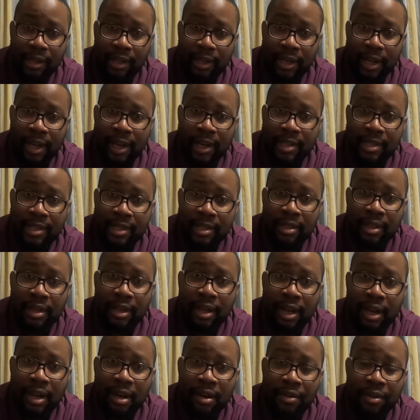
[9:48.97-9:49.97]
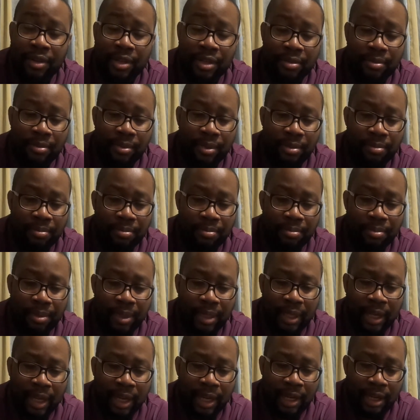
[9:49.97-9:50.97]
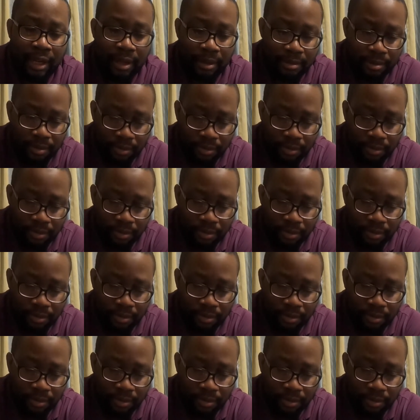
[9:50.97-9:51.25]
guess how this would be like.